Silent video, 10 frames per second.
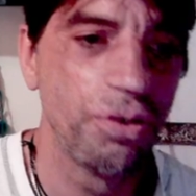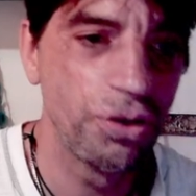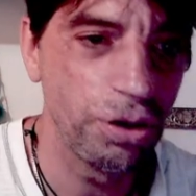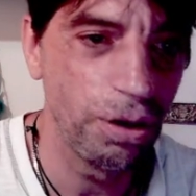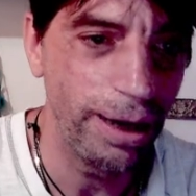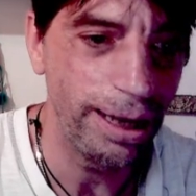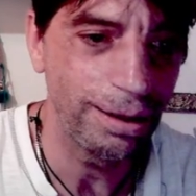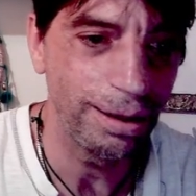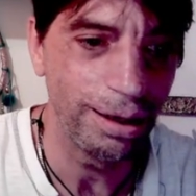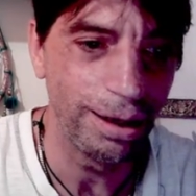so
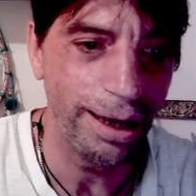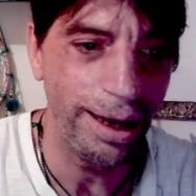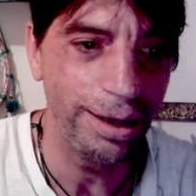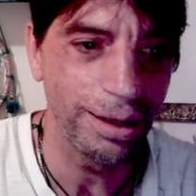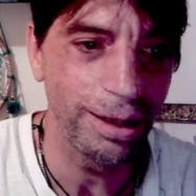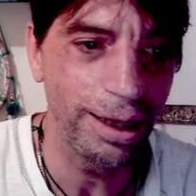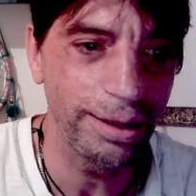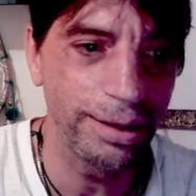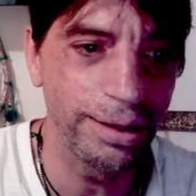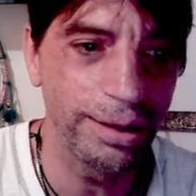at uh, 8
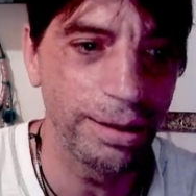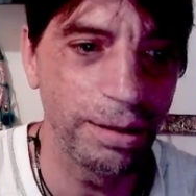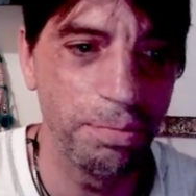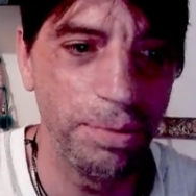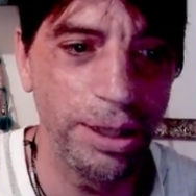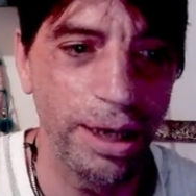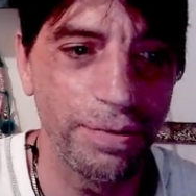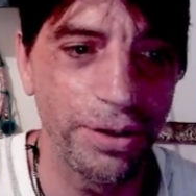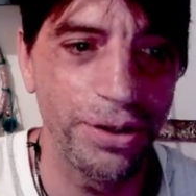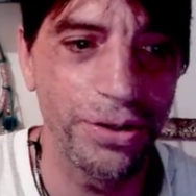o'clock, uh,
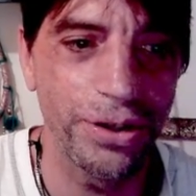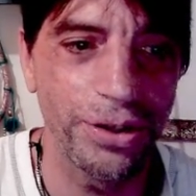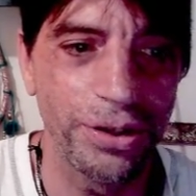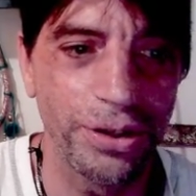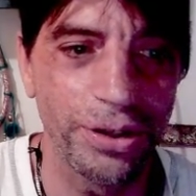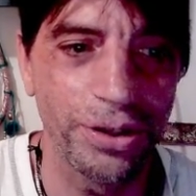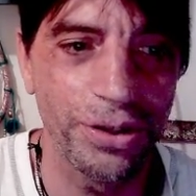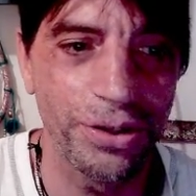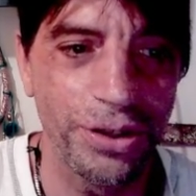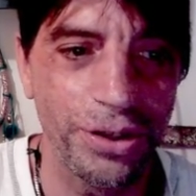midheaven is at uh,
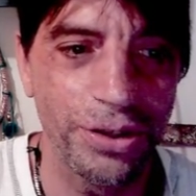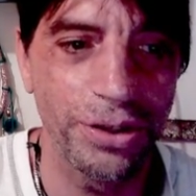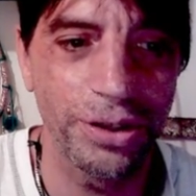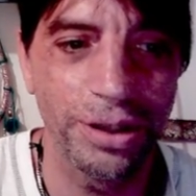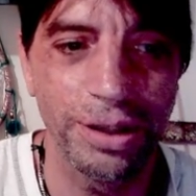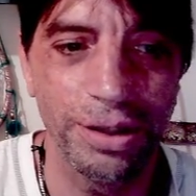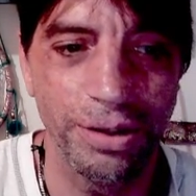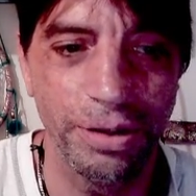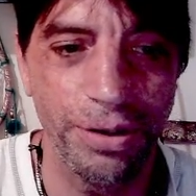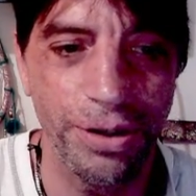6 uh,
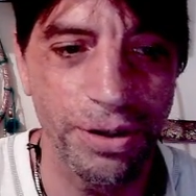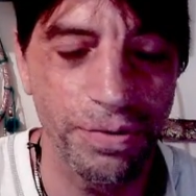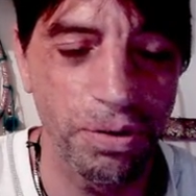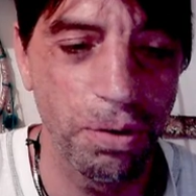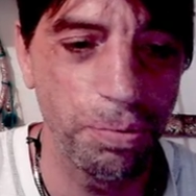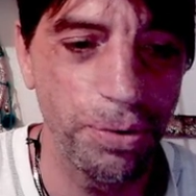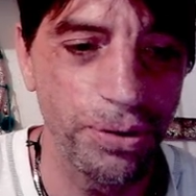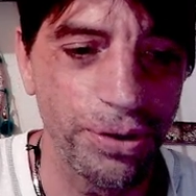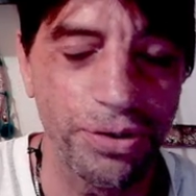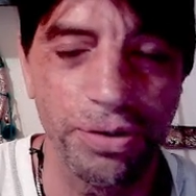degrees of Scorpio.
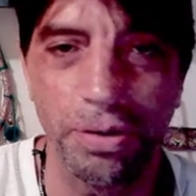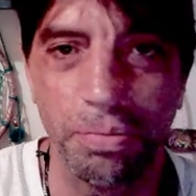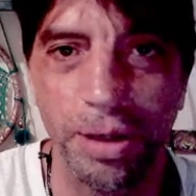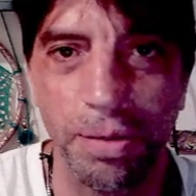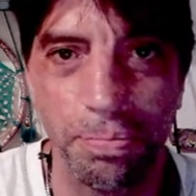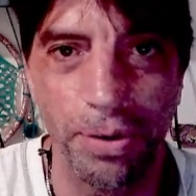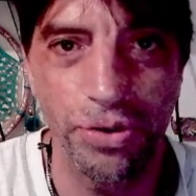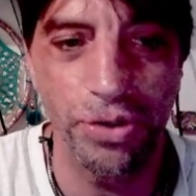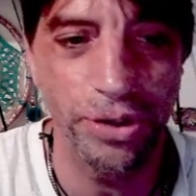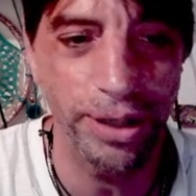There's going to be a
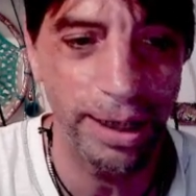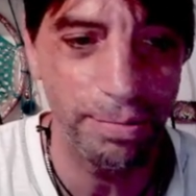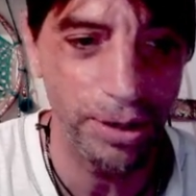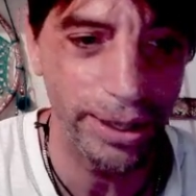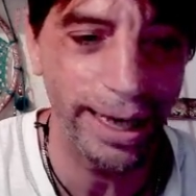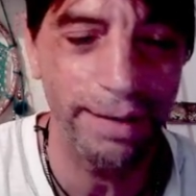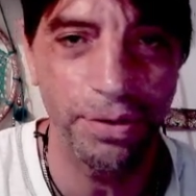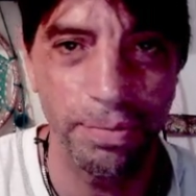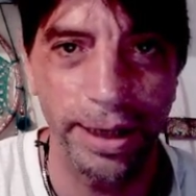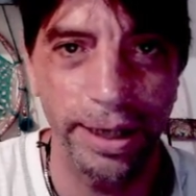purging time. You have
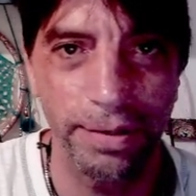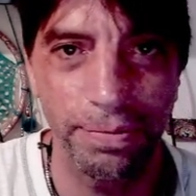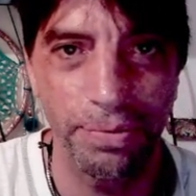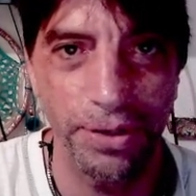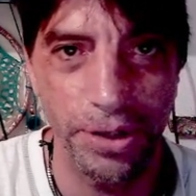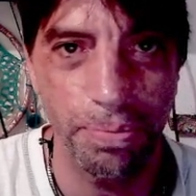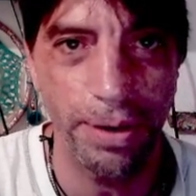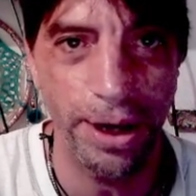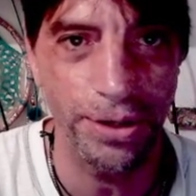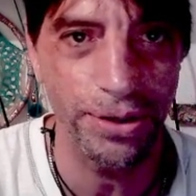to make a free
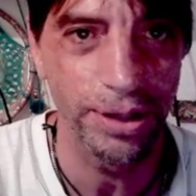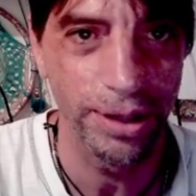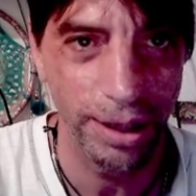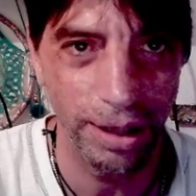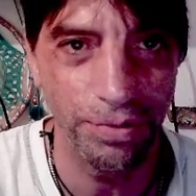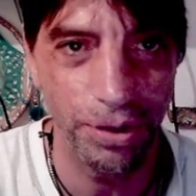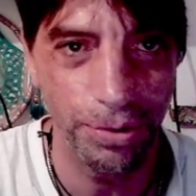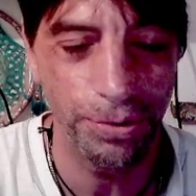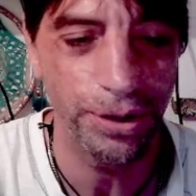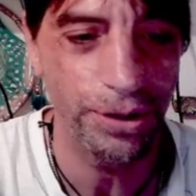space of the
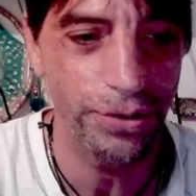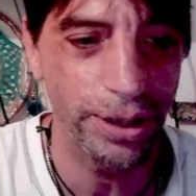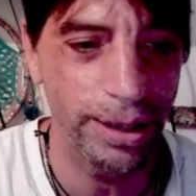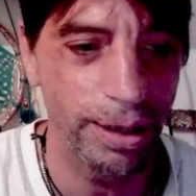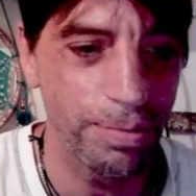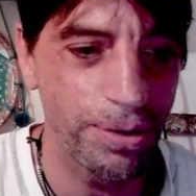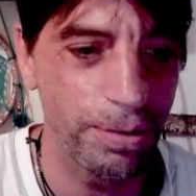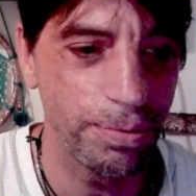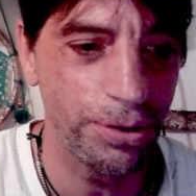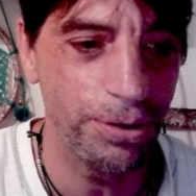new things that comes
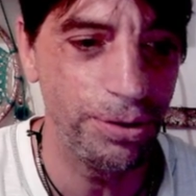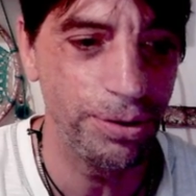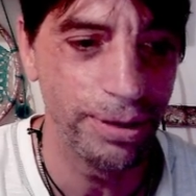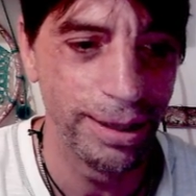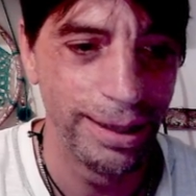in within you.